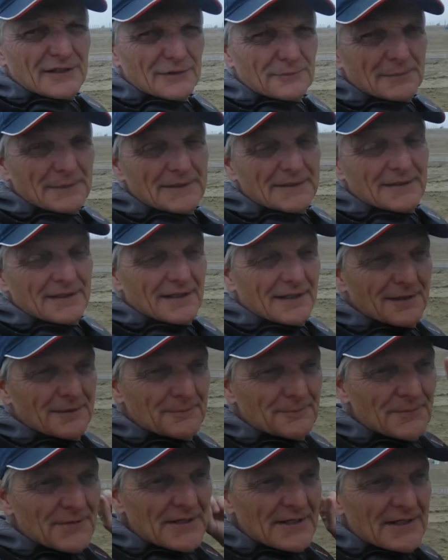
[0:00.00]
a little bit.
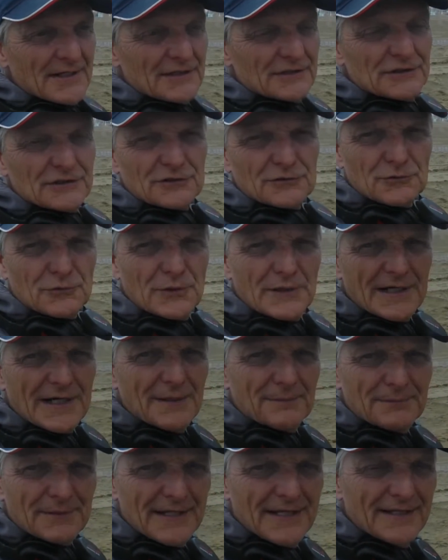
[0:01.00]
Um, just a quick
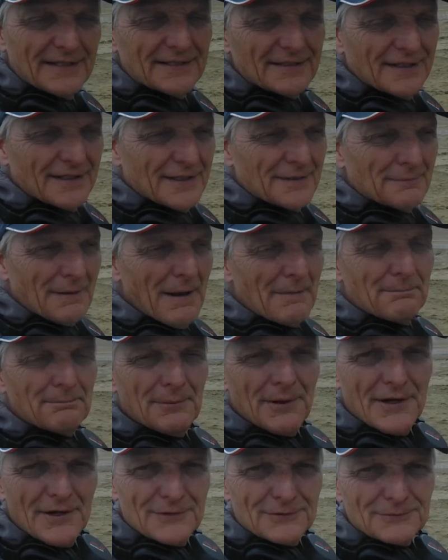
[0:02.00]
update. Uh, my
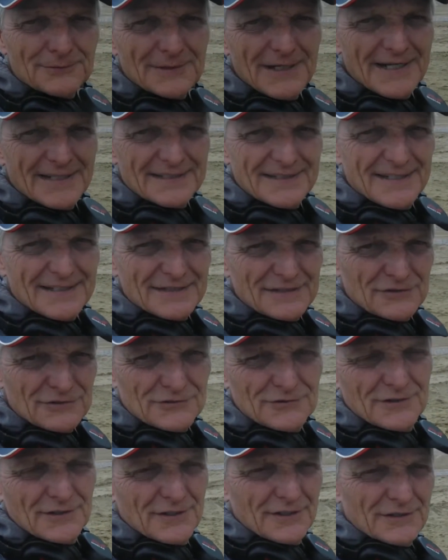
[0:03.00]
boat, when I let
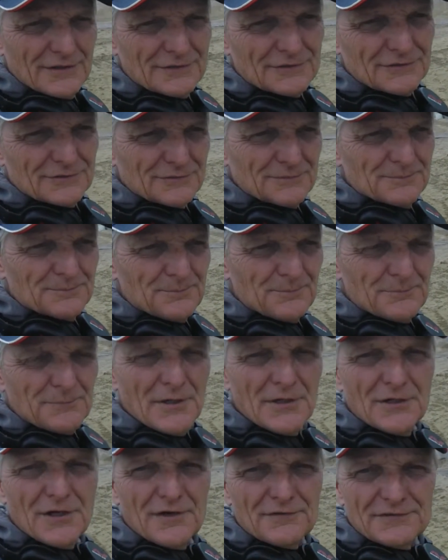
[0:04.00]
the uh,
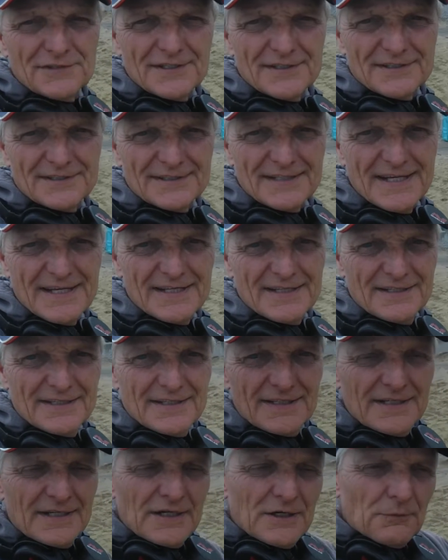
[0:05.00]
boat off the other day.
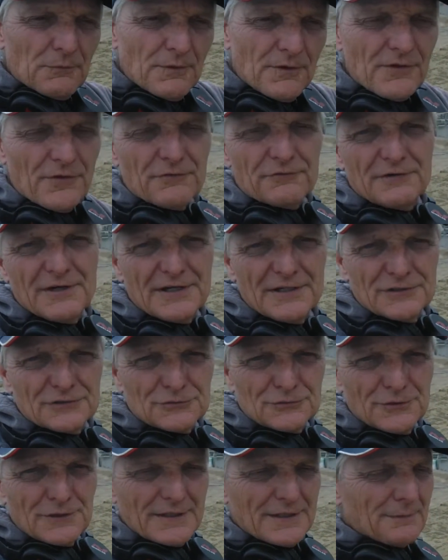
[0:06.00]
One of the
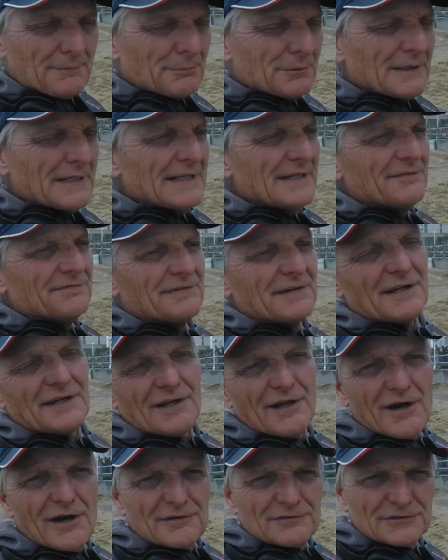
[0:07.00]
runners on it completely
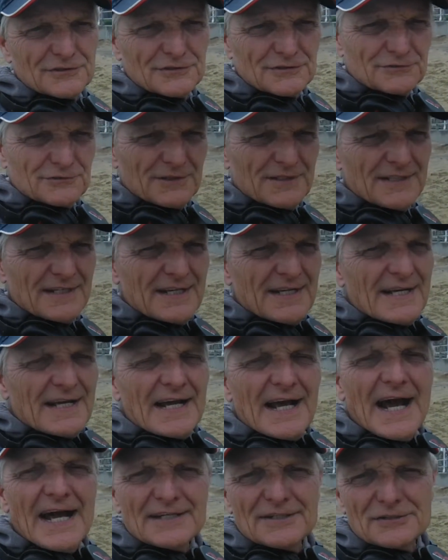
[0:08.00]
fell off. So was,
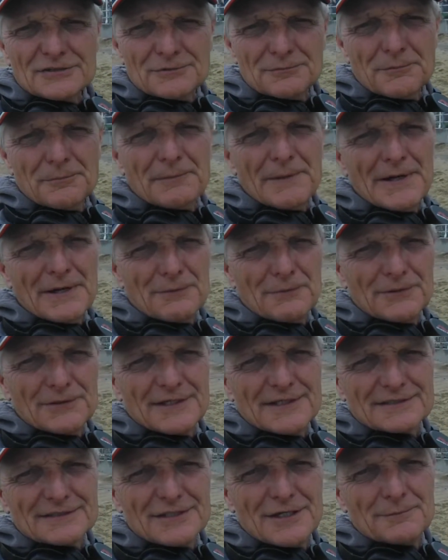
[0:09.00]
had to do some repair work
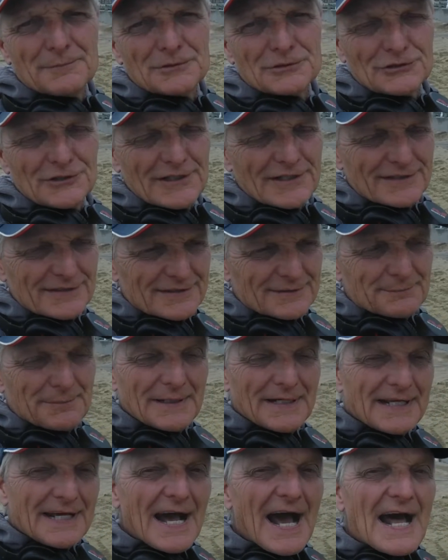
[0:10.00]
yesterday on my trailer,
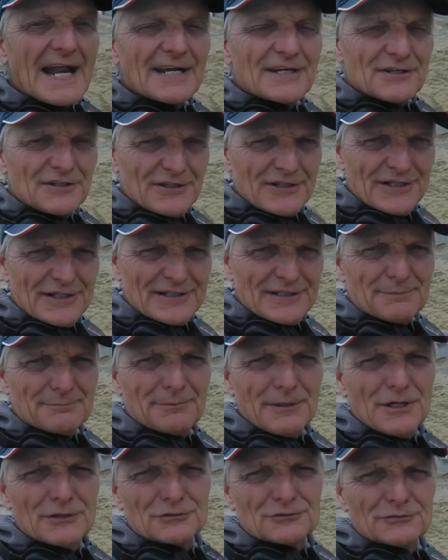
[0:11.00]
but it got it done. The
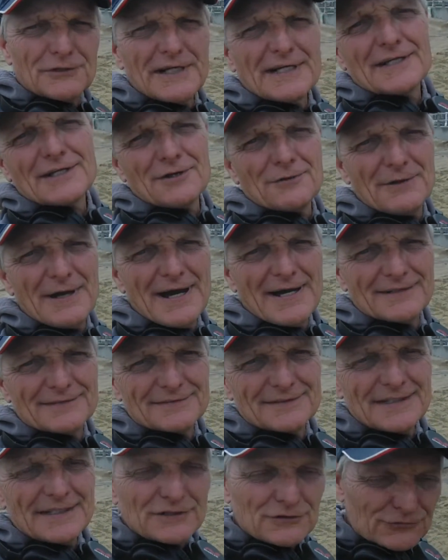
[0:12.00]
boat's ready to go out.
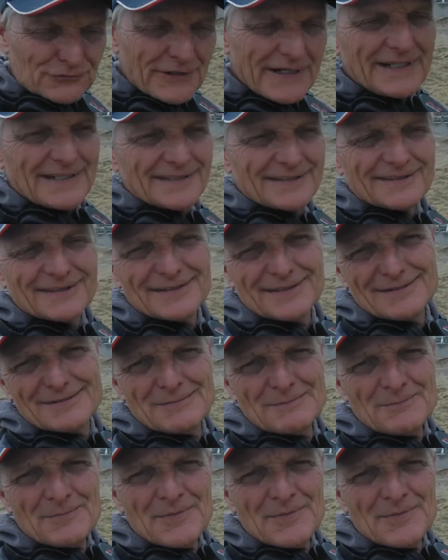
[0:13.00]
It's ready. So